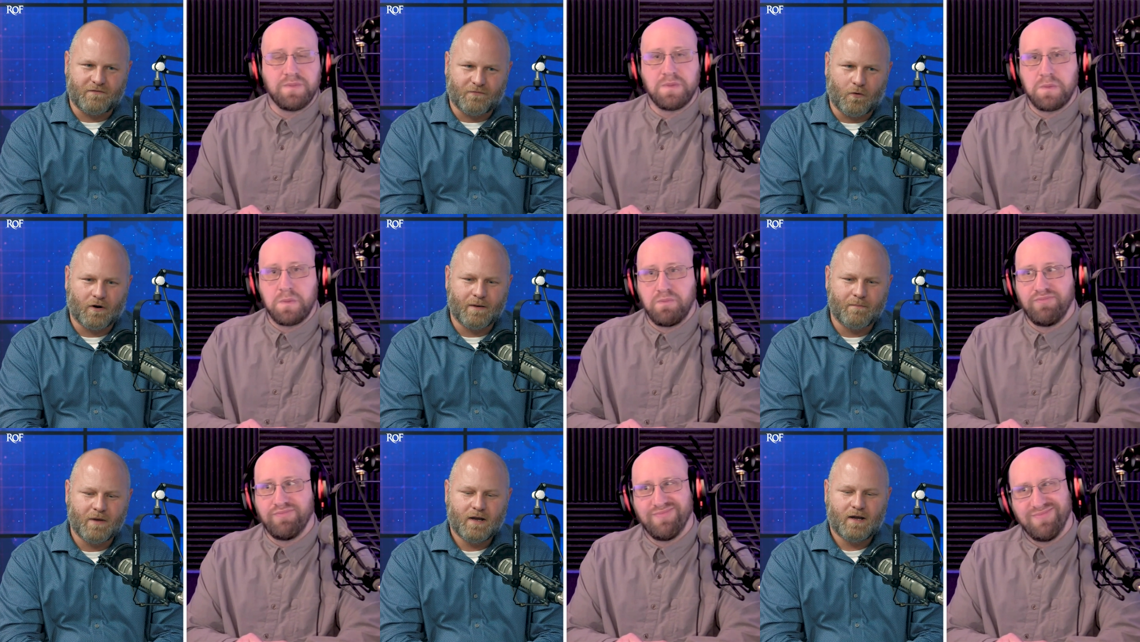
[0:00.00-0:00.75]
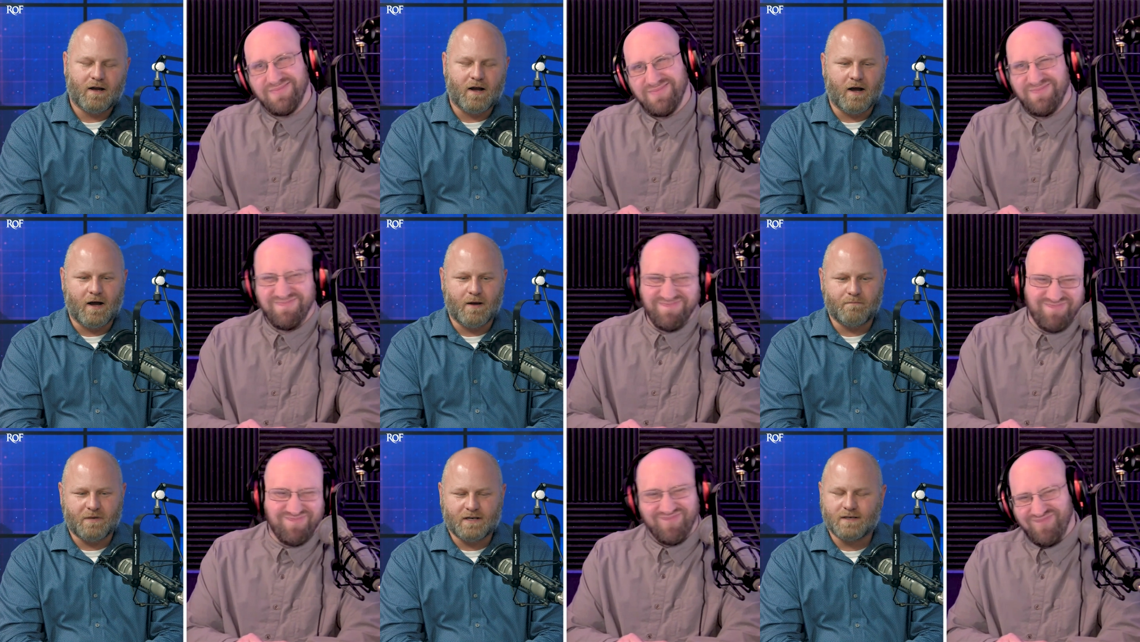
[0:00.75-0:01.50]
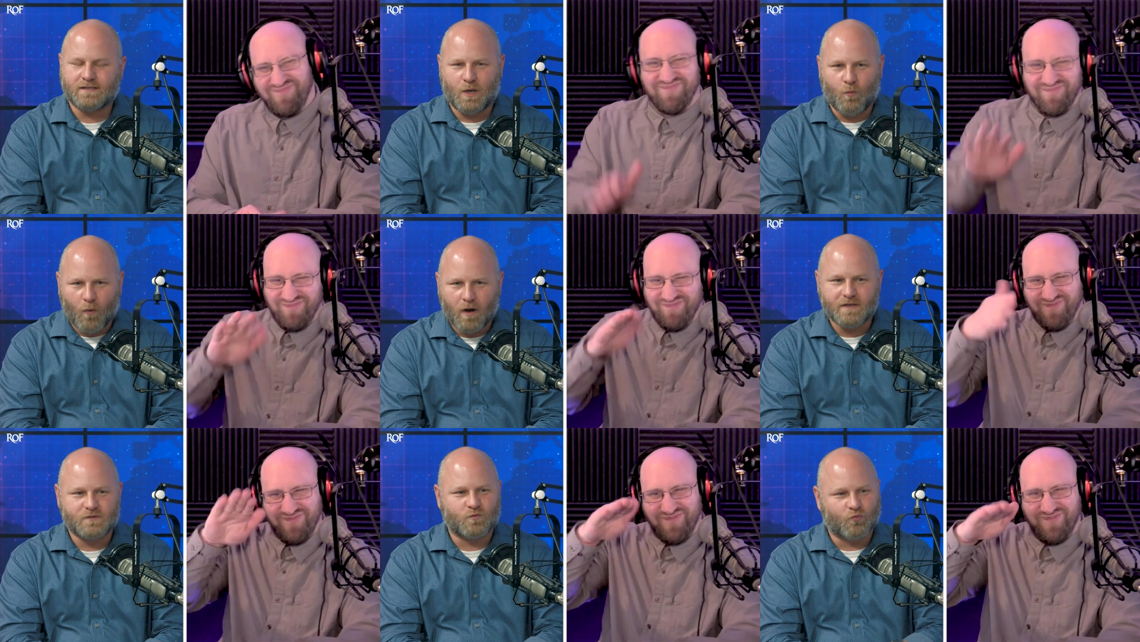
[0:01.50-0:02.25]
Speaker 1: for him uh, because he
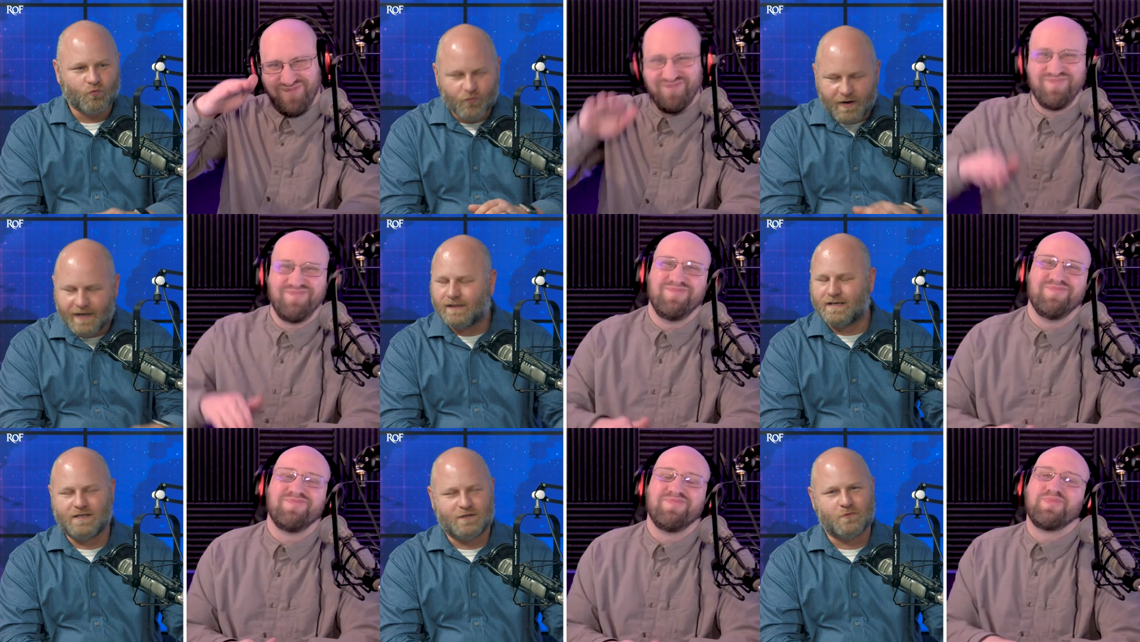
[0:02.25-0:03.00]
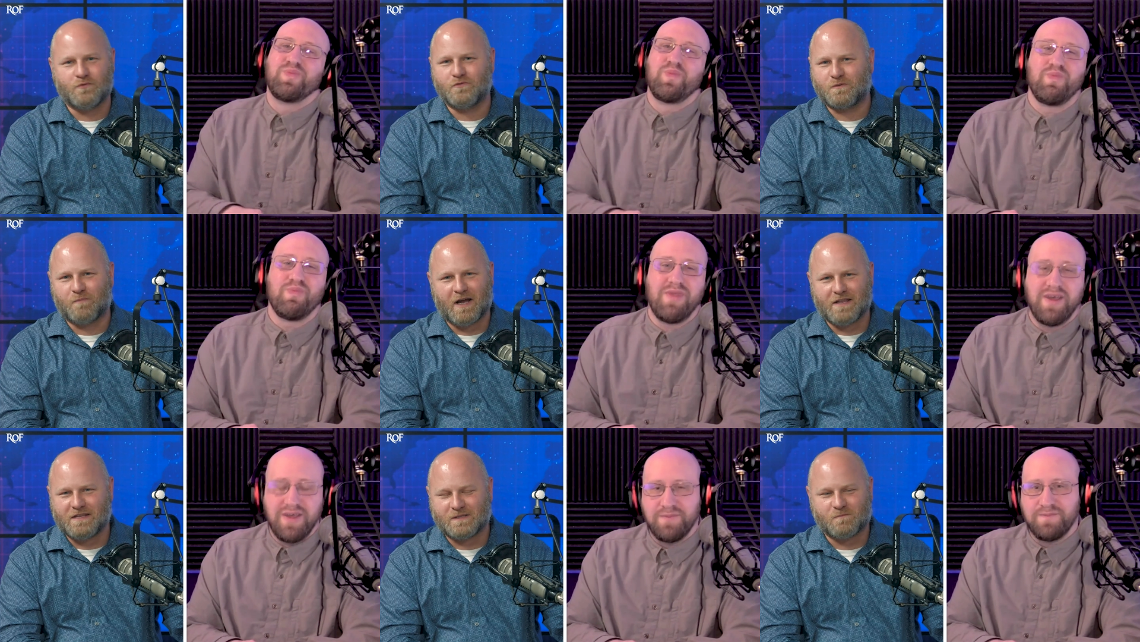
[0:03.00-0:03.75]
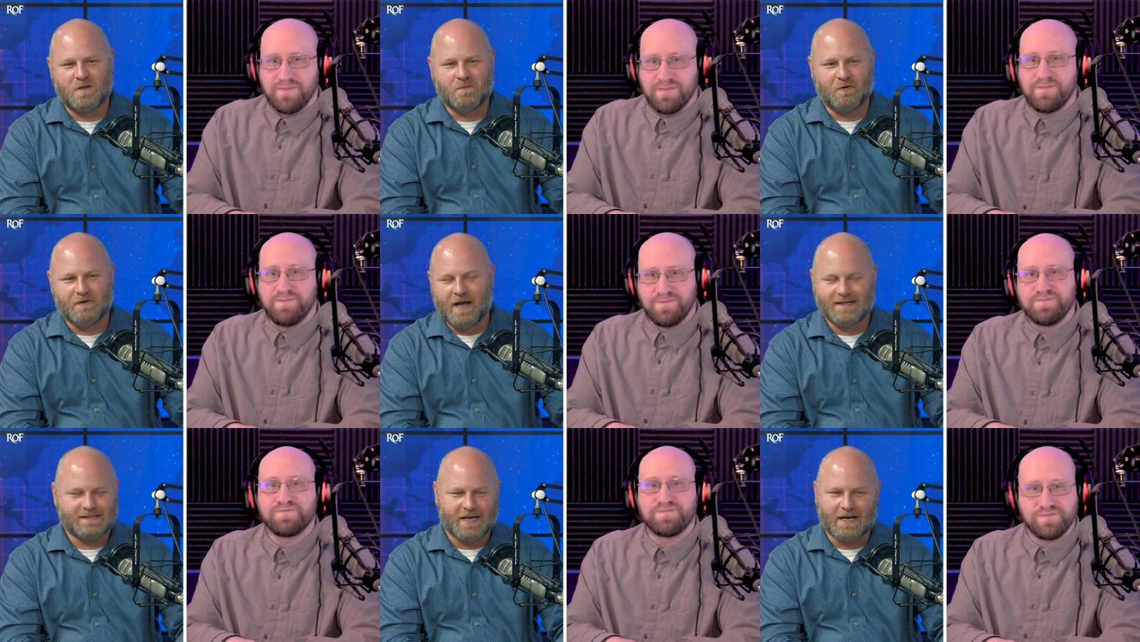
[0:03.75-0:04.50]
was really used by these people.
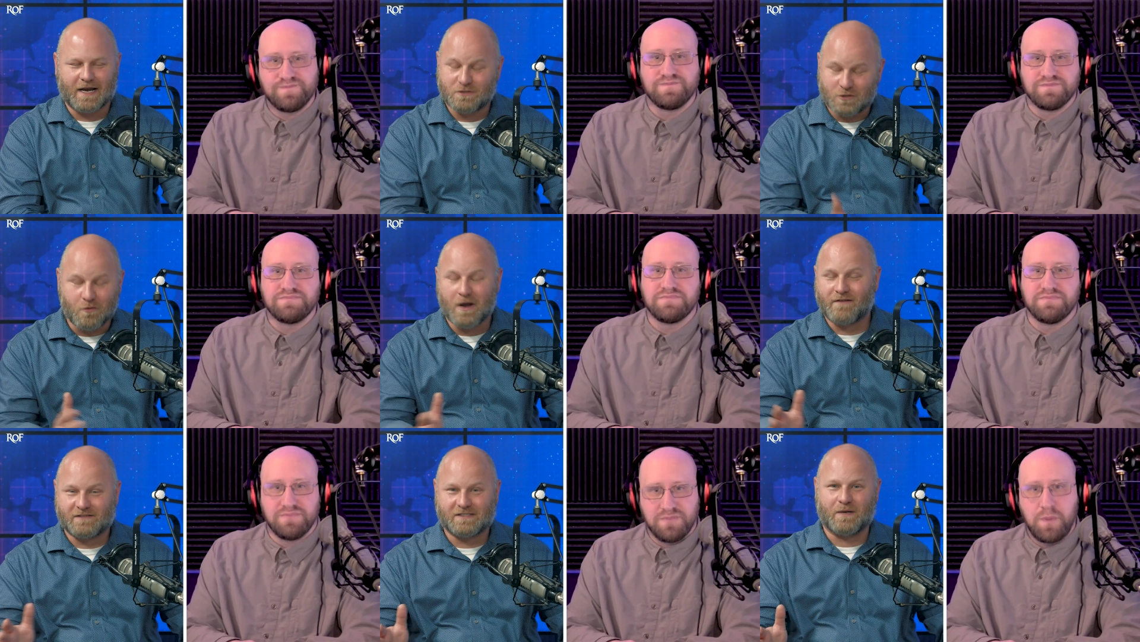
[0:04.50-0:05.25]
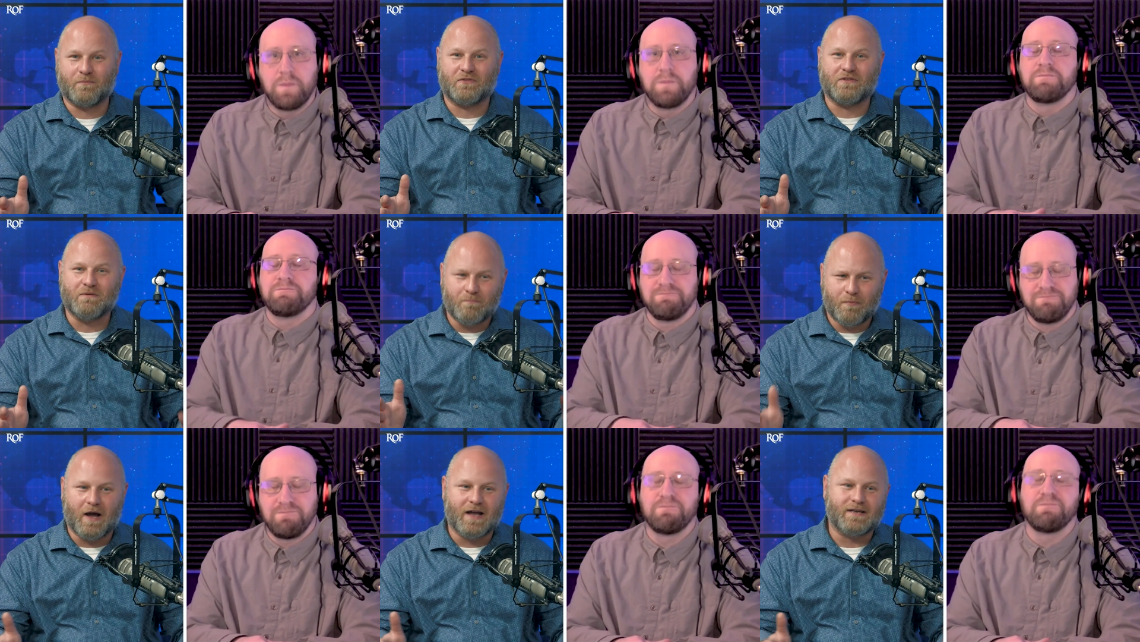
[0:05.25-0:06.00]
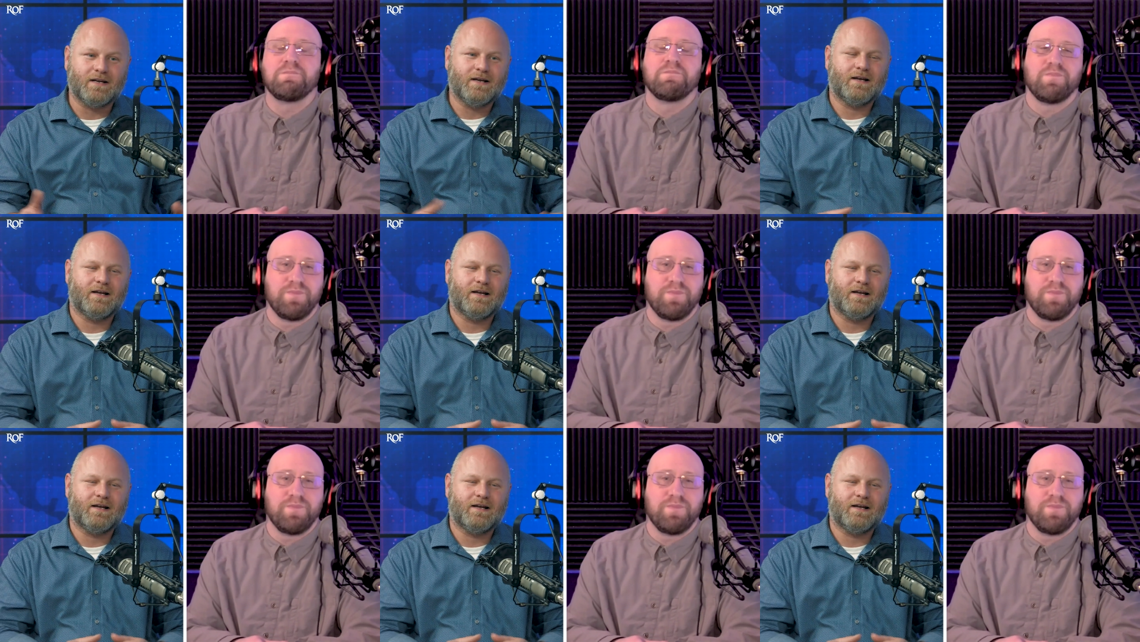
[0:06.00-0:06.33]
Not saying I do have sympathy, but